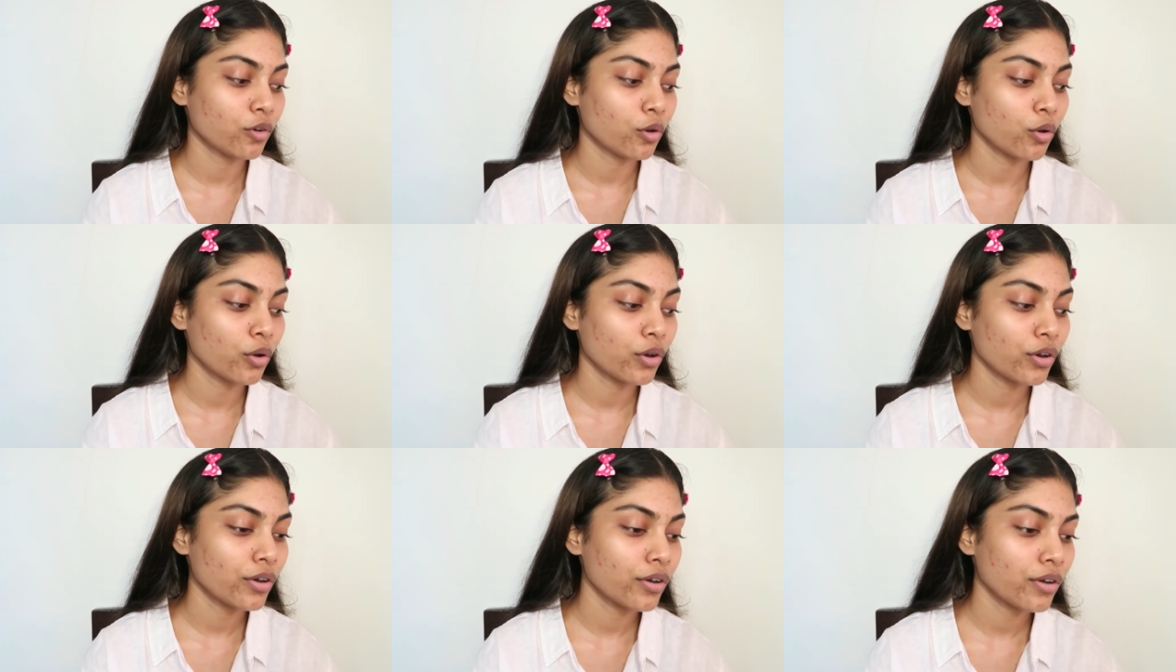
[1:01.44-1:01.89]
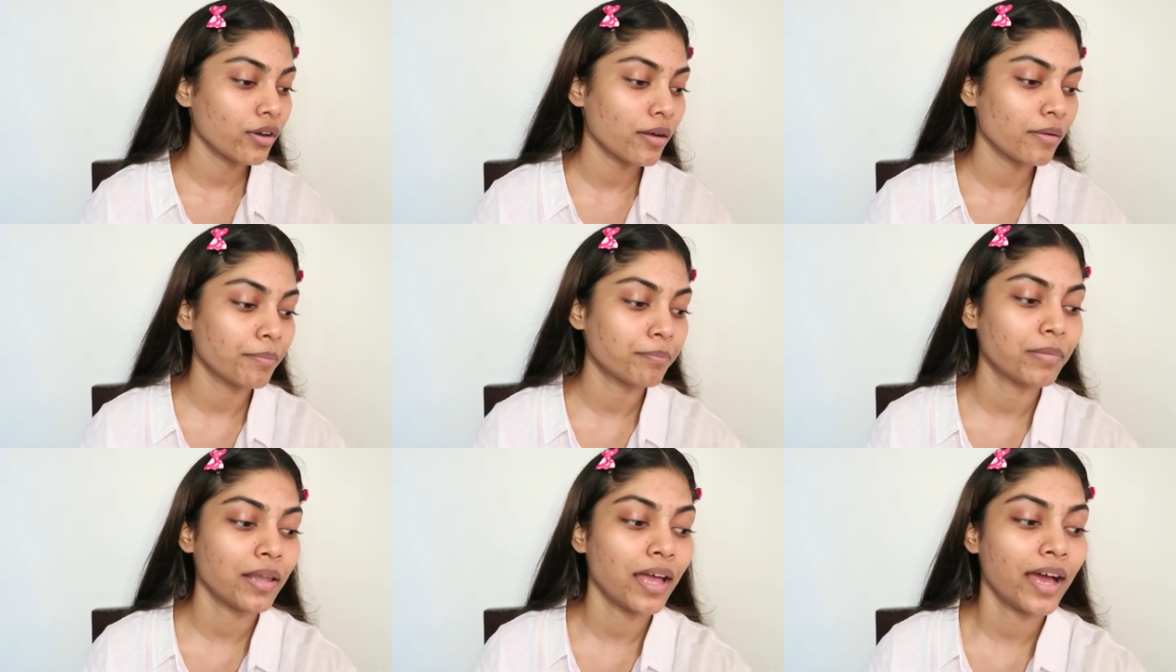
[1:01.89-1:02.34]
for
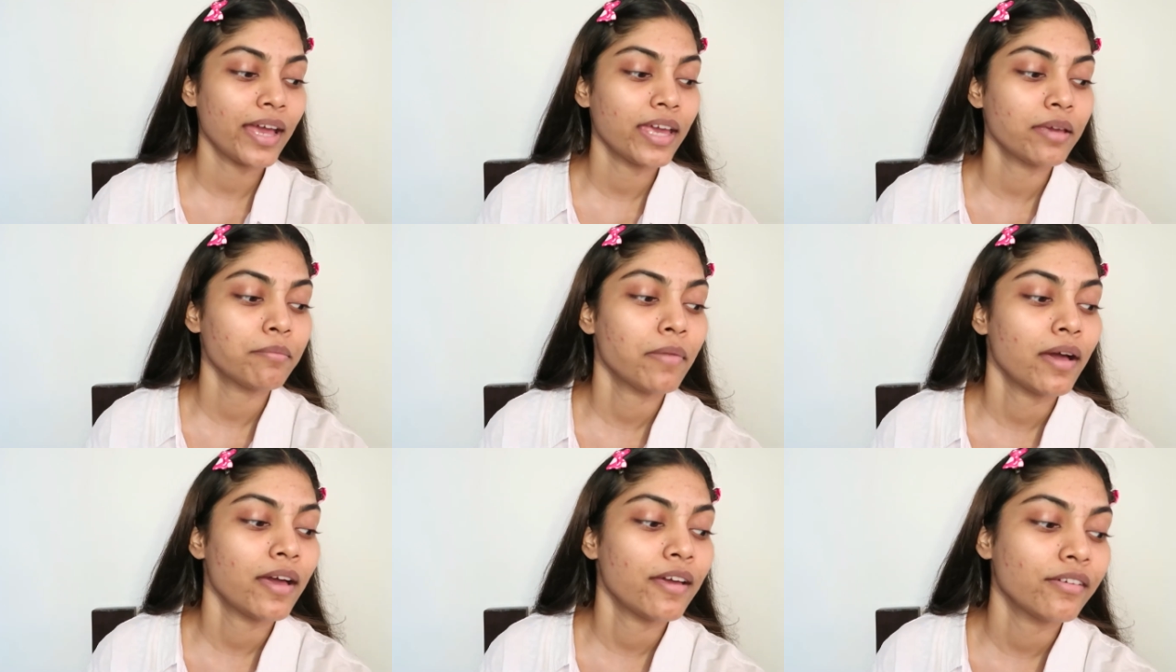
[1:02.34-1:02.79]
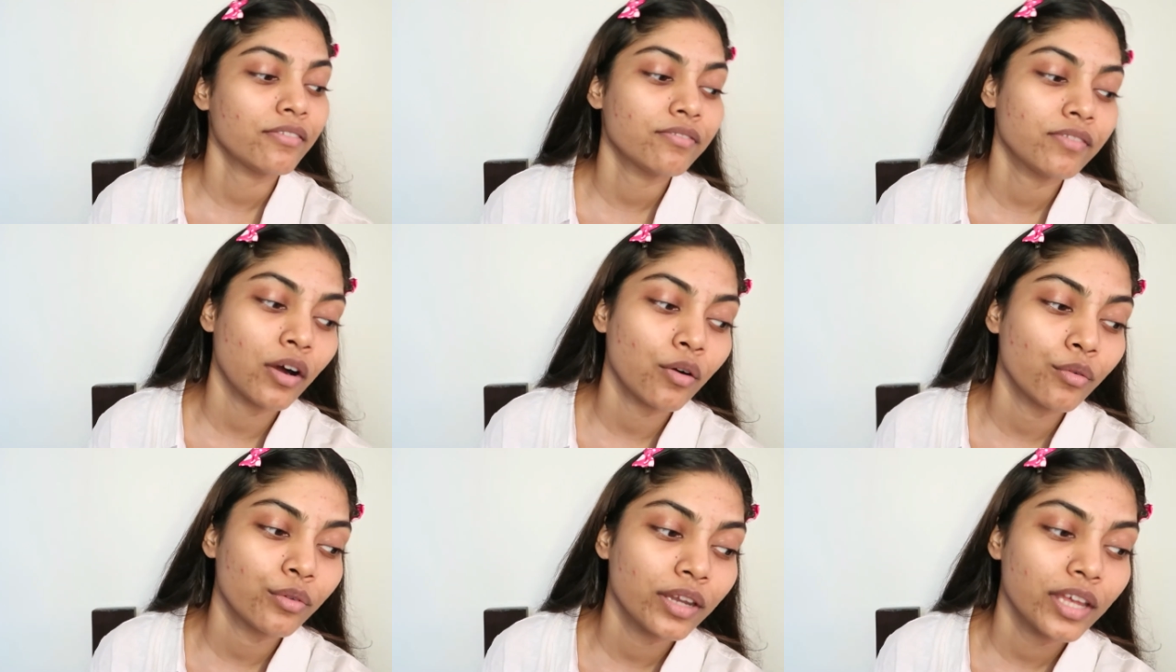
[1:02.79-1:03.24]
applying my
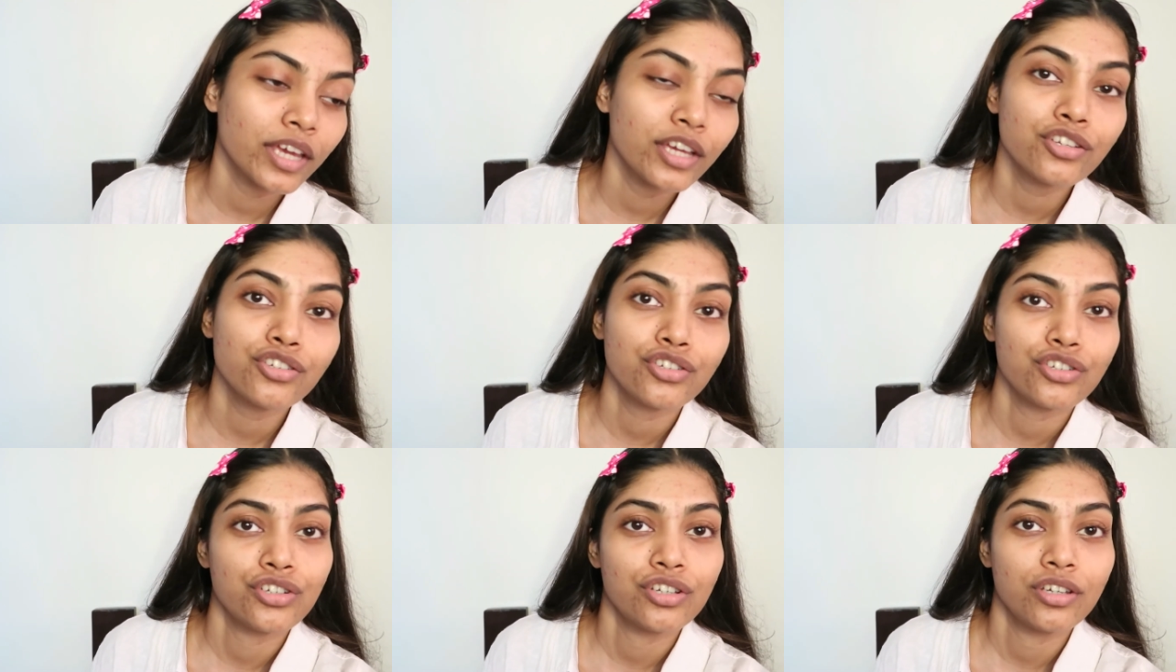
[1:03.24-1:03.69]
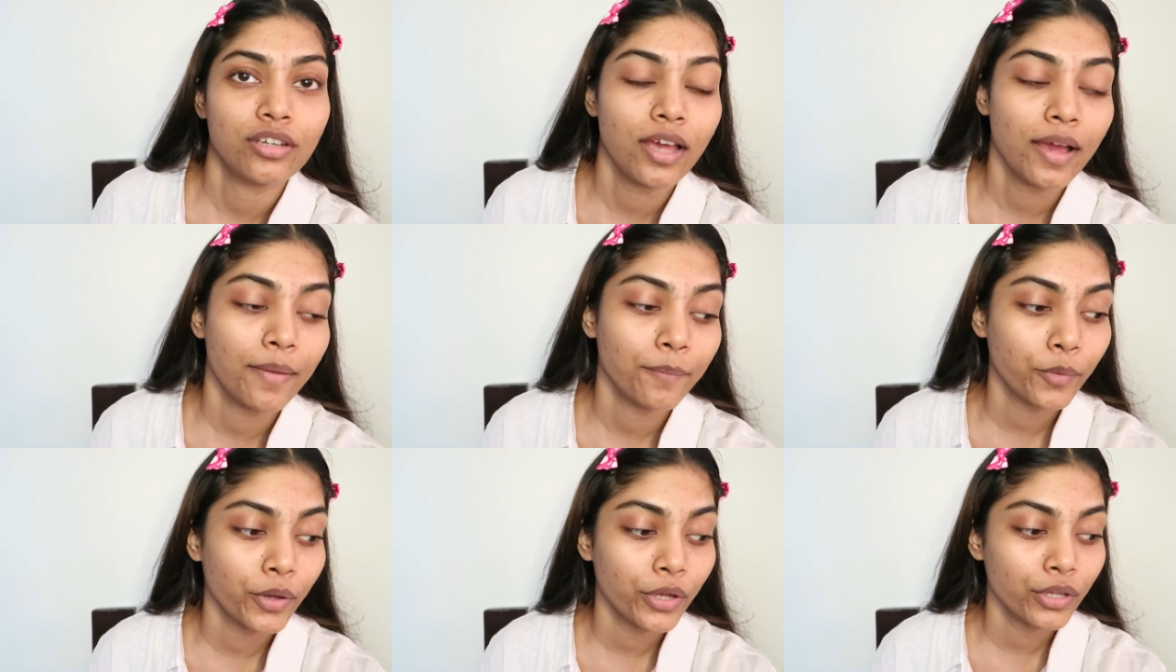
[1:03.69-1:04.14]
foundation
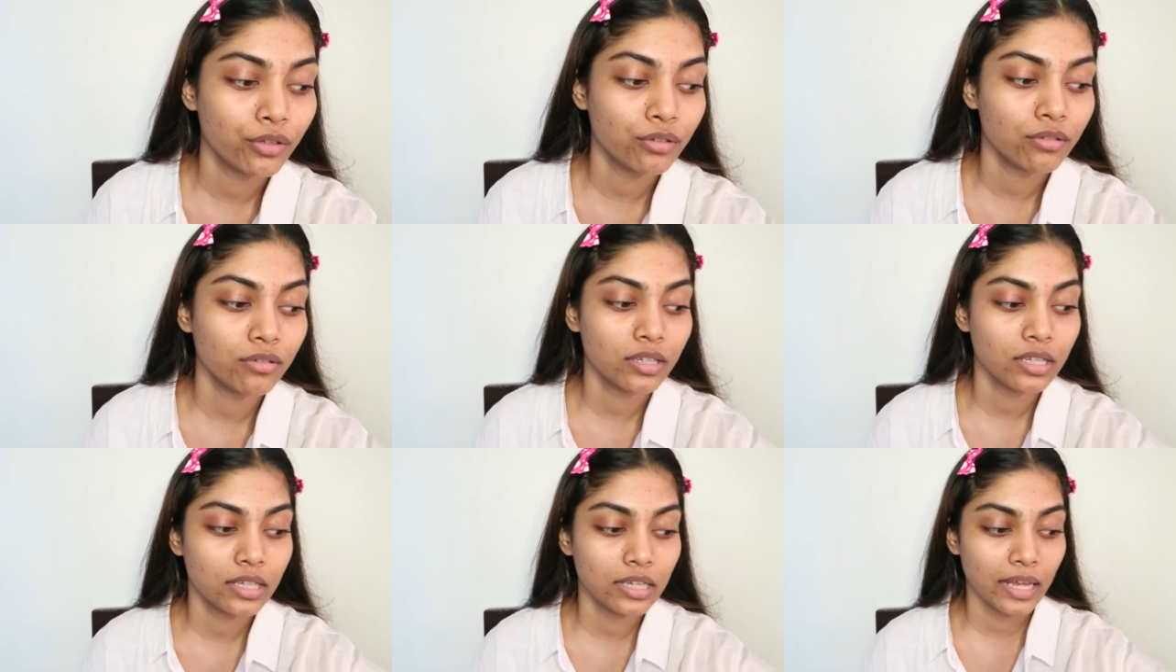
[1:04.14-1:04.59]
I'm going to